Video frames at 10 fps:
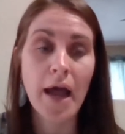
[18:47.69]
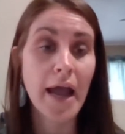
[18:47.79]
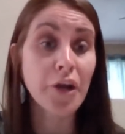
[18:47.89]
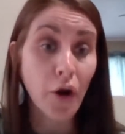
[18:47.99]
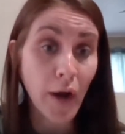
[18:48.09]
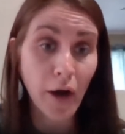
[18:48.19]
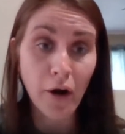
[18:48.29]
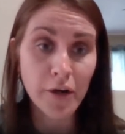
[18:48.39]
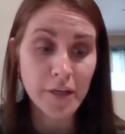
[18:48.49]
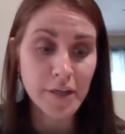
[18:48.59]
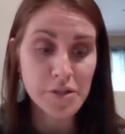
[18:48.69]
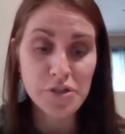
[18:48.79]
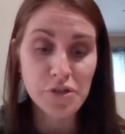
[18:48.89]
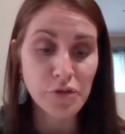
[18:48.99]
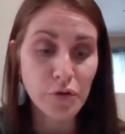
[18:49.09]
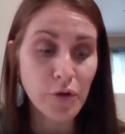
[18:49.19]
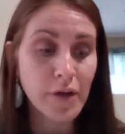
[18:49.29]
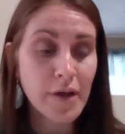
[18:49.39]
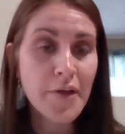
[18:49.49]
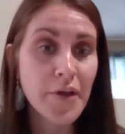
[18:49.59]
I know how hard it is too.
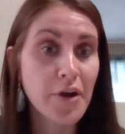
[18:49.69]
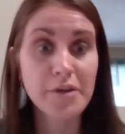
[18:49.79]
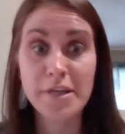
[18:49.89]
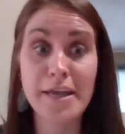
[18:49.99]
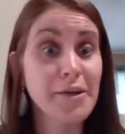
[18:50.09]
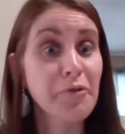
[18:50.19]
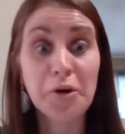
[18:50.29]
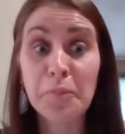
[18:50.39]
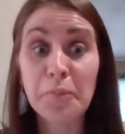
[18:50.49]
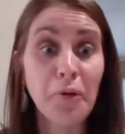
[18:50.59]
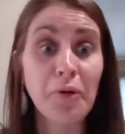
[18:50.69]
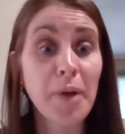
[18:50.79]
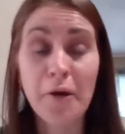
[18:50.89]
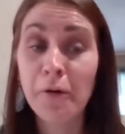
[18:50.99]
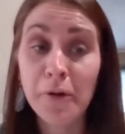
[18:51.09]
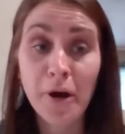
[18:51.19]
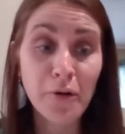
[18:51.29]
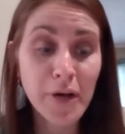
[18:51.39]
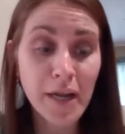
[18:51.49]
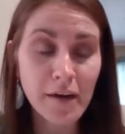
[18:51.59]
There are days I want to pull my
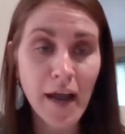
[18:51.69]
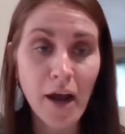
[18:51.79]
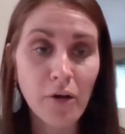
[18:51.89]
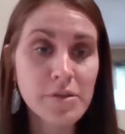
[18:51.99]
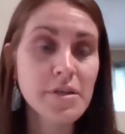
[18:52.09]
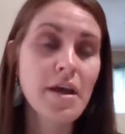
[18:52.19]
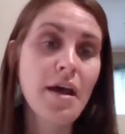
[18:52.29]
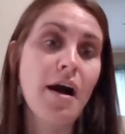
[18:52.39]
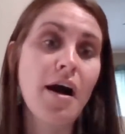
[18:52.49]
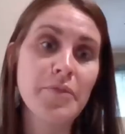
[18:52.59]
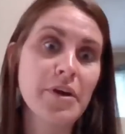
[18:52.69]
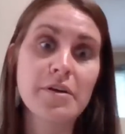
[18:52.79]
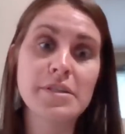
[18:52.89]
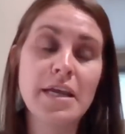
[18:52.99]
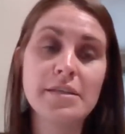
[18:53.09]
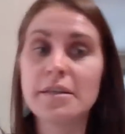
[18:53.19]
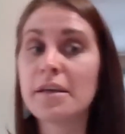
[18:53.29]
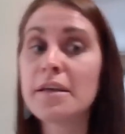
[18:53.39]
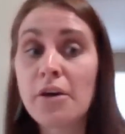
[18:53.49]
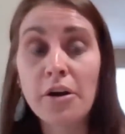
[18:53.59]
own hair out. There are days that
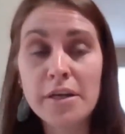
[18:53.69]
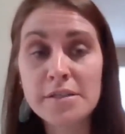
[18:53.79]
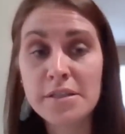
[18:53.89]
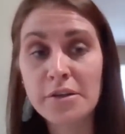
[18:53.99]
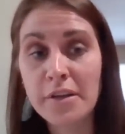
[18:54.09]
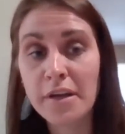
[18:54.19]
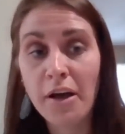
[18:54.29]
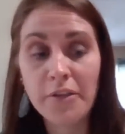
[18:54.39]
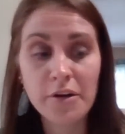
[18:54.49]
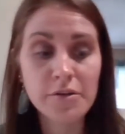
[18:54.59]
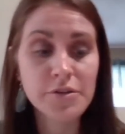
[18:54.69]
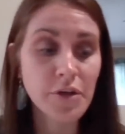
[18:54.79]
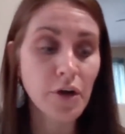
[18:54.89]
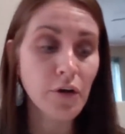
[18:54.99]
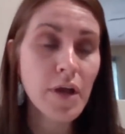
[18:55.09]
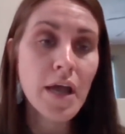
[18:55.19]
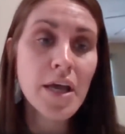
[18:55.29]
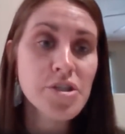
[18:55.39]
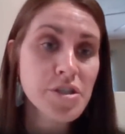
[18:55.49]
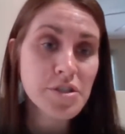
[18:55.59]
are easier than others. So
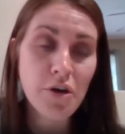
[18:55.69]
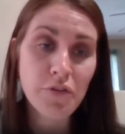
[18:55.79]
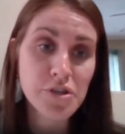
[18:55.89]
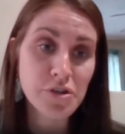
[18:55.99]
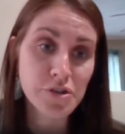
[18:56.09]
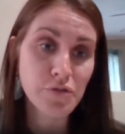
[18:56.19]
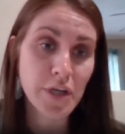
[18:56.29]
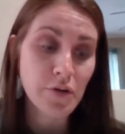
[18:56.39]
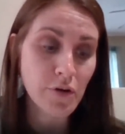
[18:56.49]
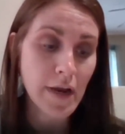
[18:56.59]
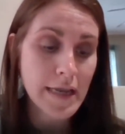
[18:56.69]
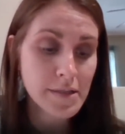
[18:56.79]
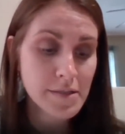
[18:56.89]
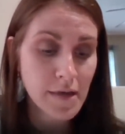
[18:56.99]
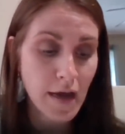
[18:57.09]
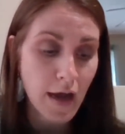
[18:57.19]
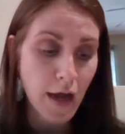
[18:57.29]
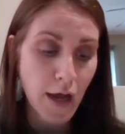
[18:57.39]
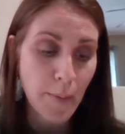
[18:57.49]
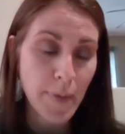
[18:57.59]
just know that you're doing great,
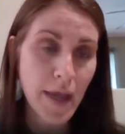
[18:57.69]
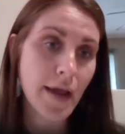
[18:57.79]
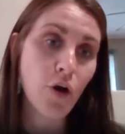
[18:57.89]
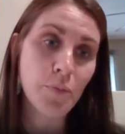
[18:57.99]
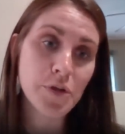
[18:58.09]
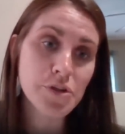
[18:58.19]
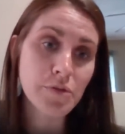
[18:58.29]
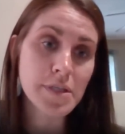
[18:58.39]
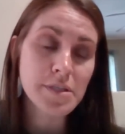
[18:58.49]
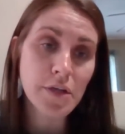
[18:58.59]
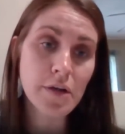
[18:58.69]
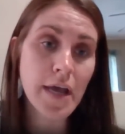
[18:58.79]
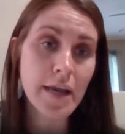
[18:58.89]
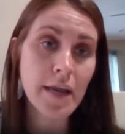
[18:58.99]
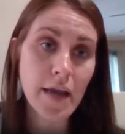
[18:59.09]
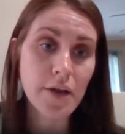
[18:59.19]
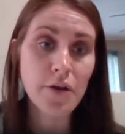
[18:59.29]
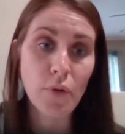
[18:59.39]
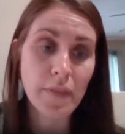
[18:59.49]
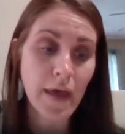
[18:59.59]
and I hope that you're resting your head at night
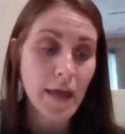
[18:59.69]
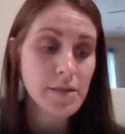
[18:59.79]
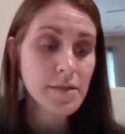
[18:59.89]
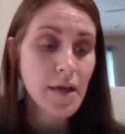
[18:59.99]
knowing that.